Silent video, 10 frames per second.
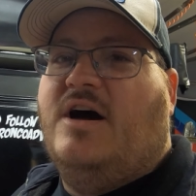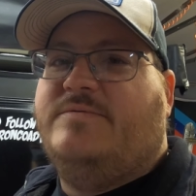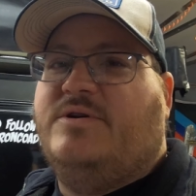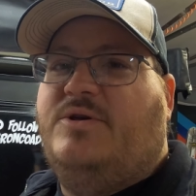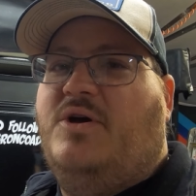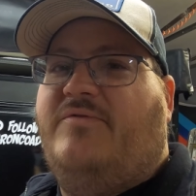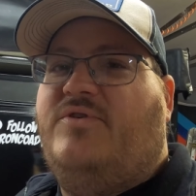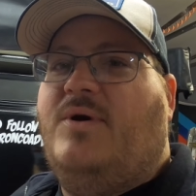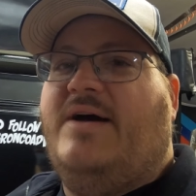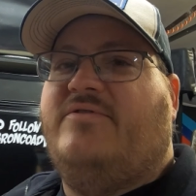Um, so you,
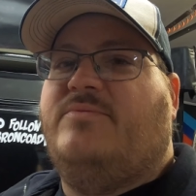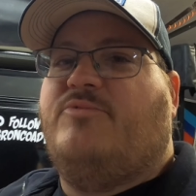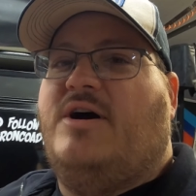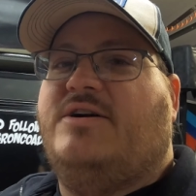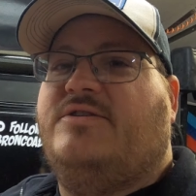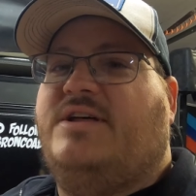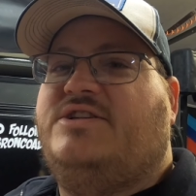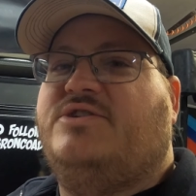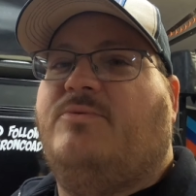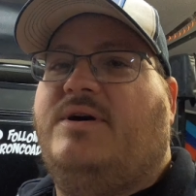if you have a Bronco
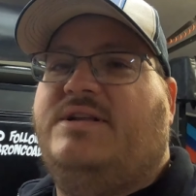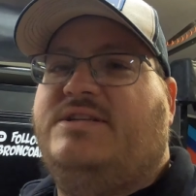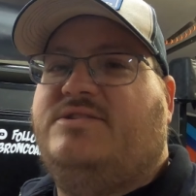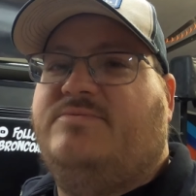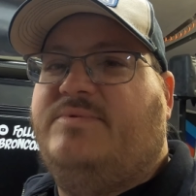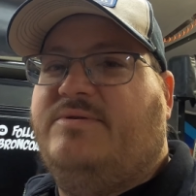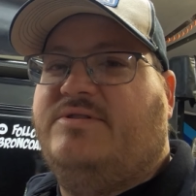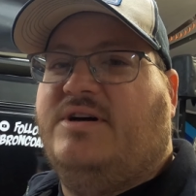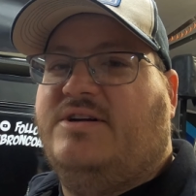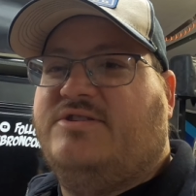that you're wanting to be,
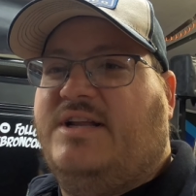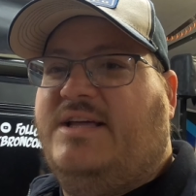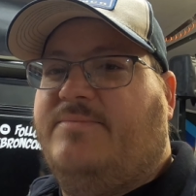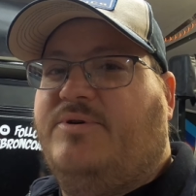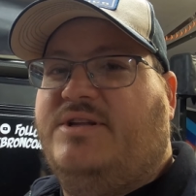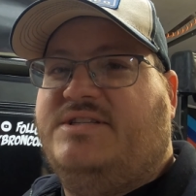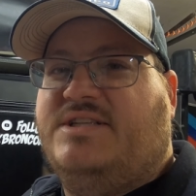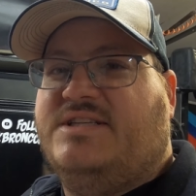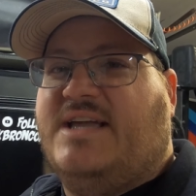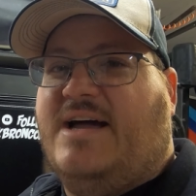uh, try to get put
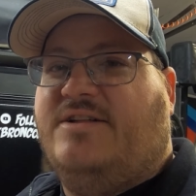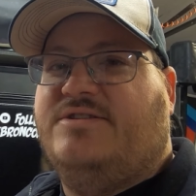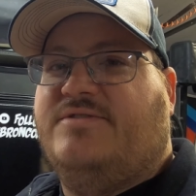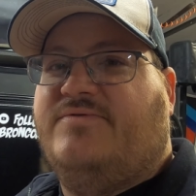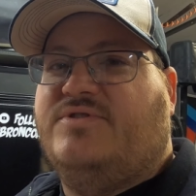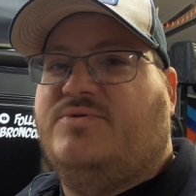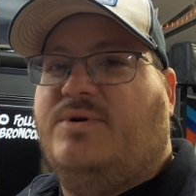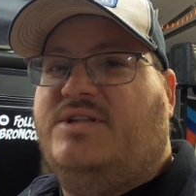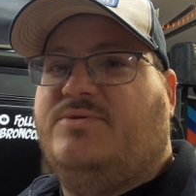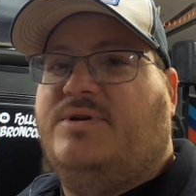into this calendar for
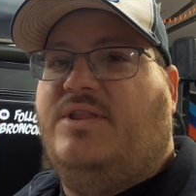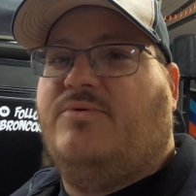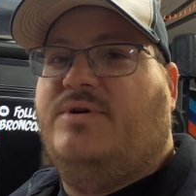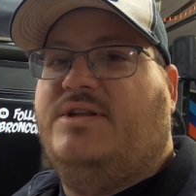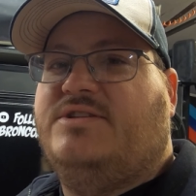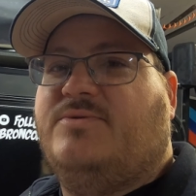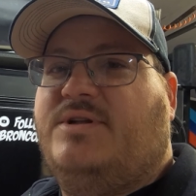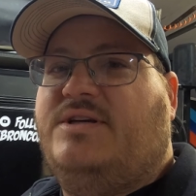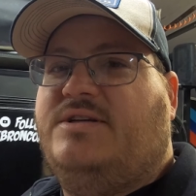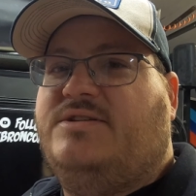2023 to
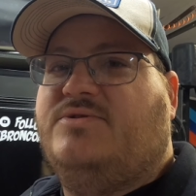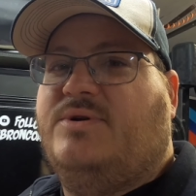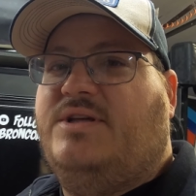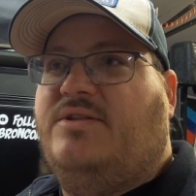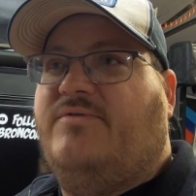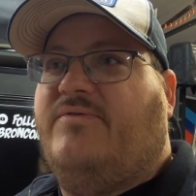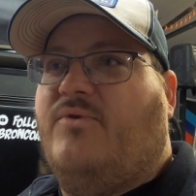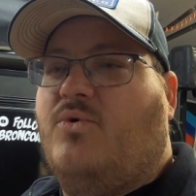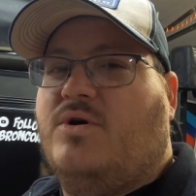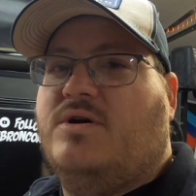
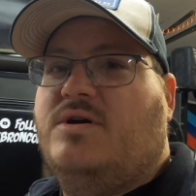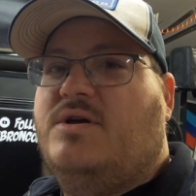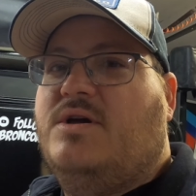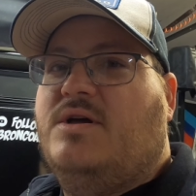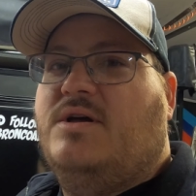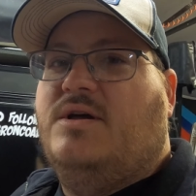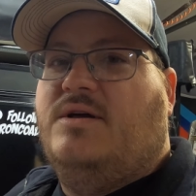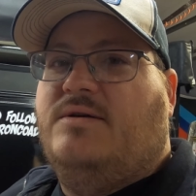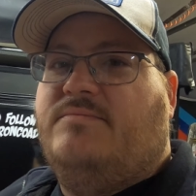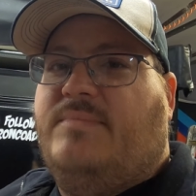2024,
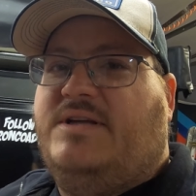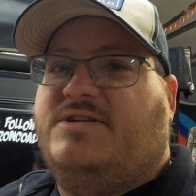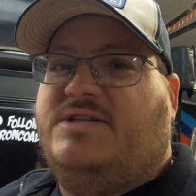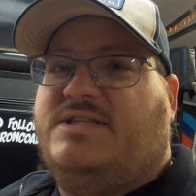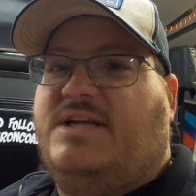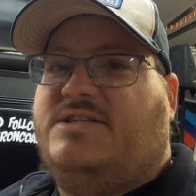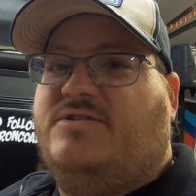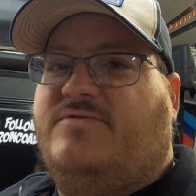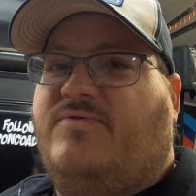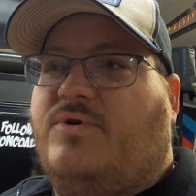make sure you stay
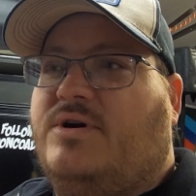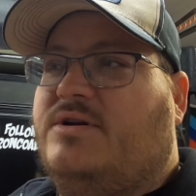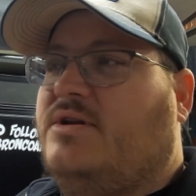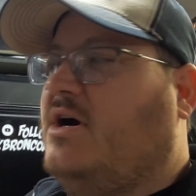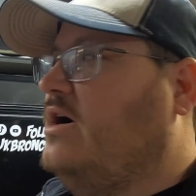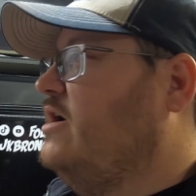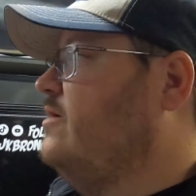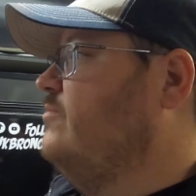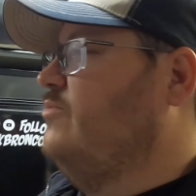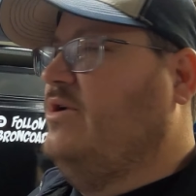tuned for it.
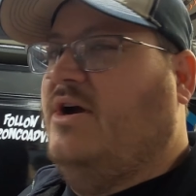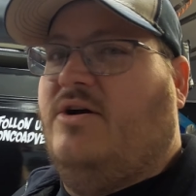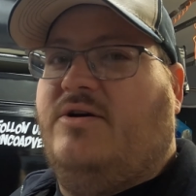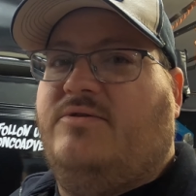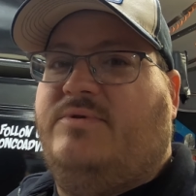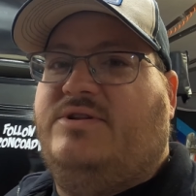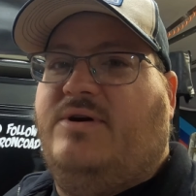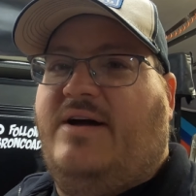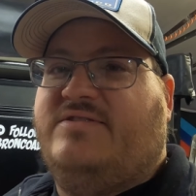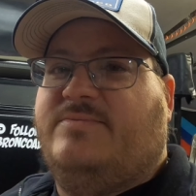Um, we are we
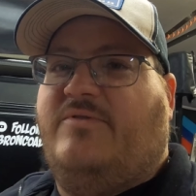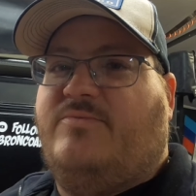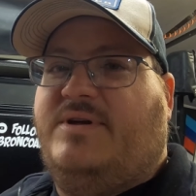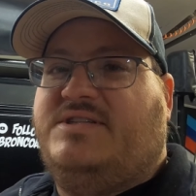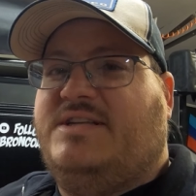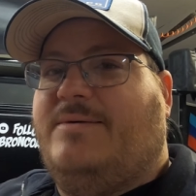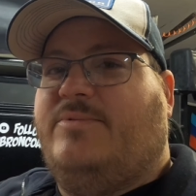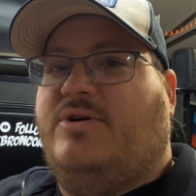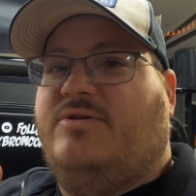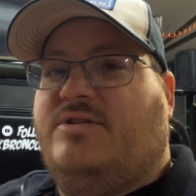do have some information
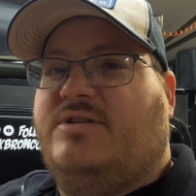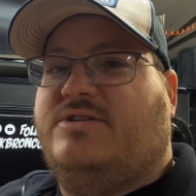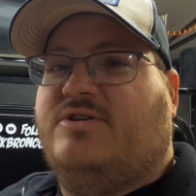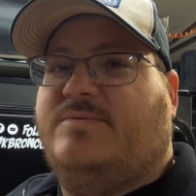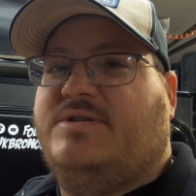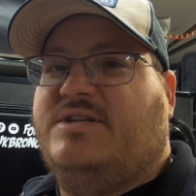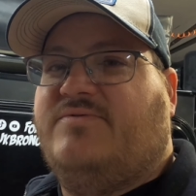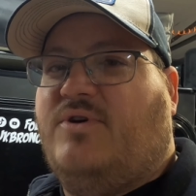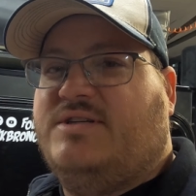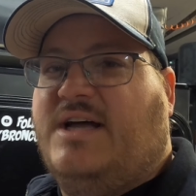down below in the description as
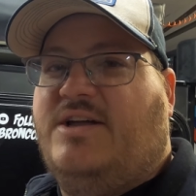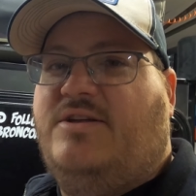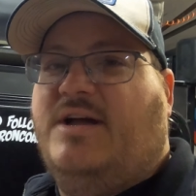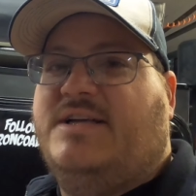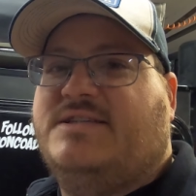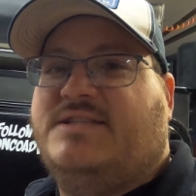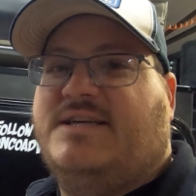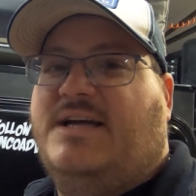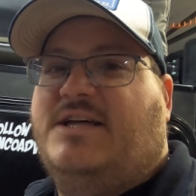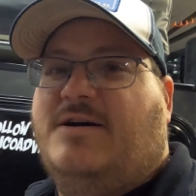far as how you guys can
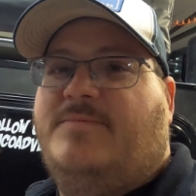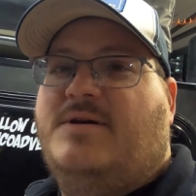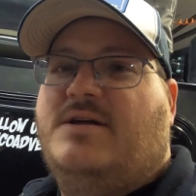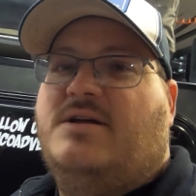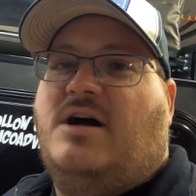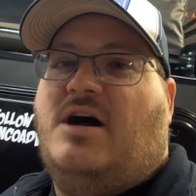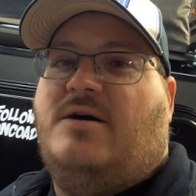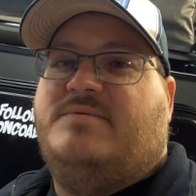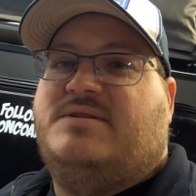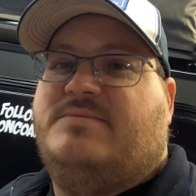sign up
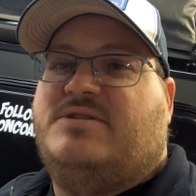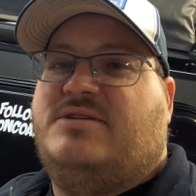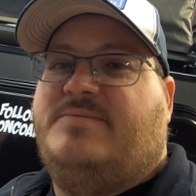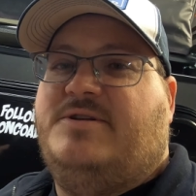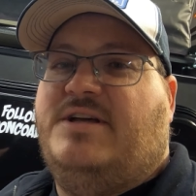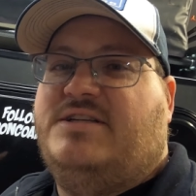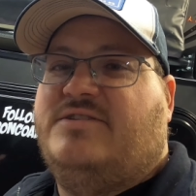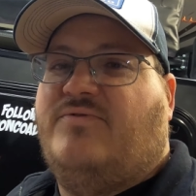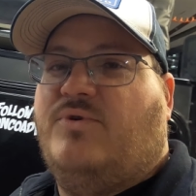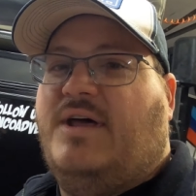um, some
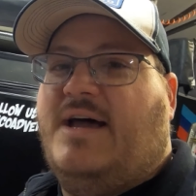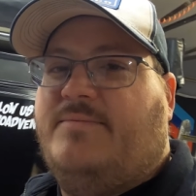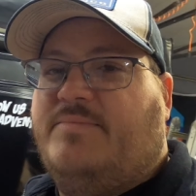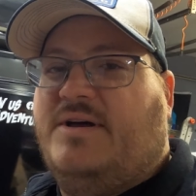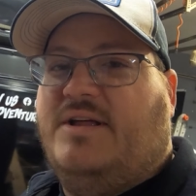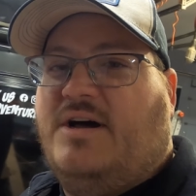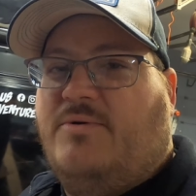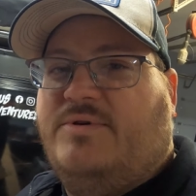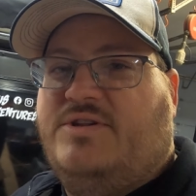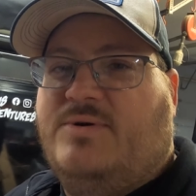stipulations for that, but
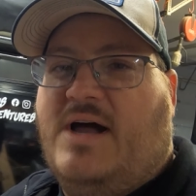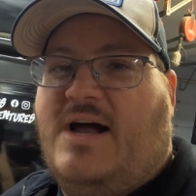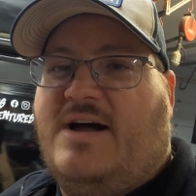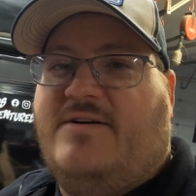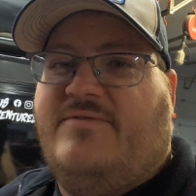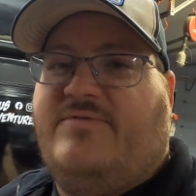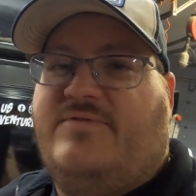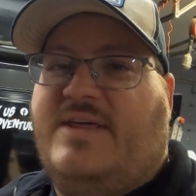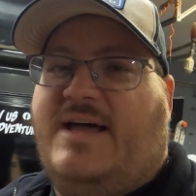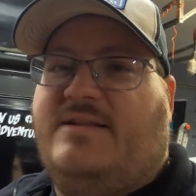uh, we do have
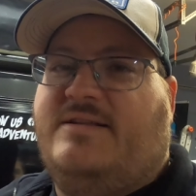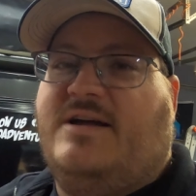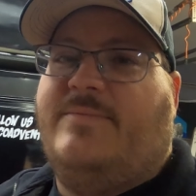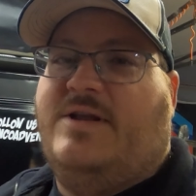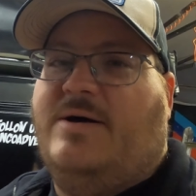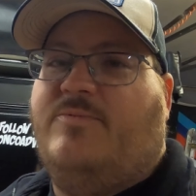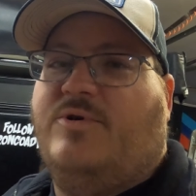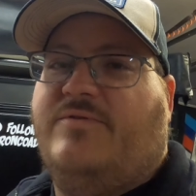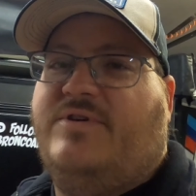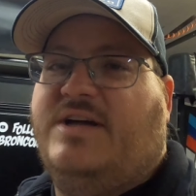that coming up
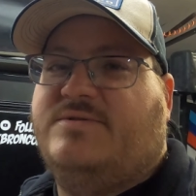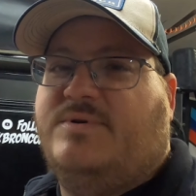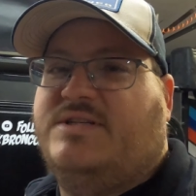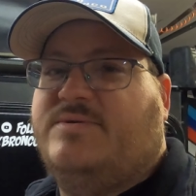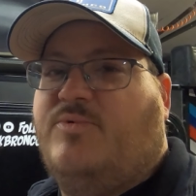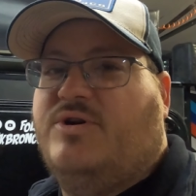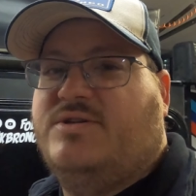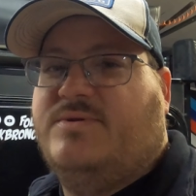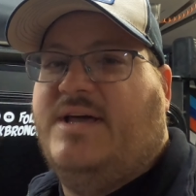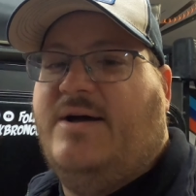where if you guys want to support
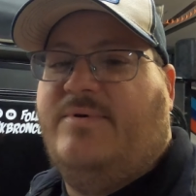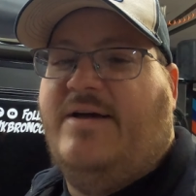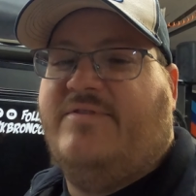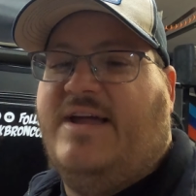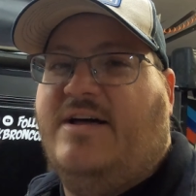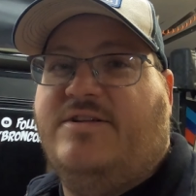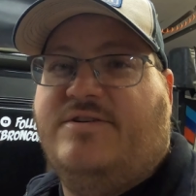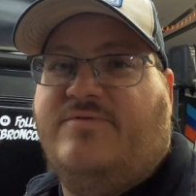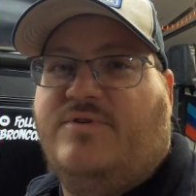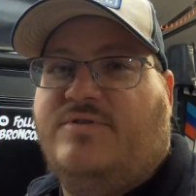us with that, we have a
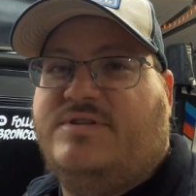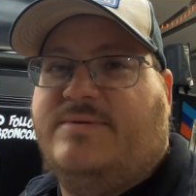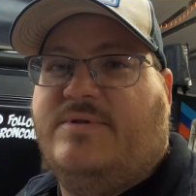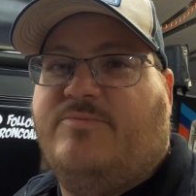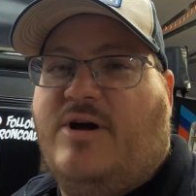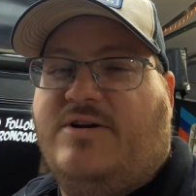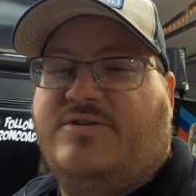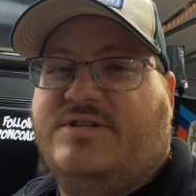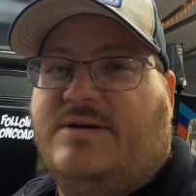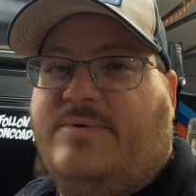calendar for some of the
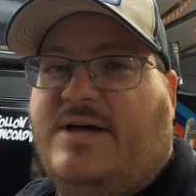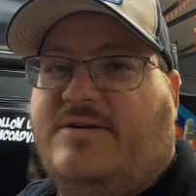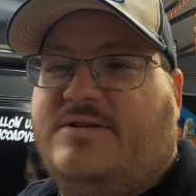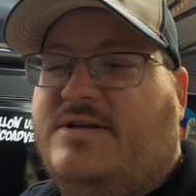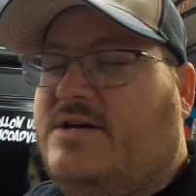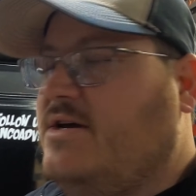Broncos coming out.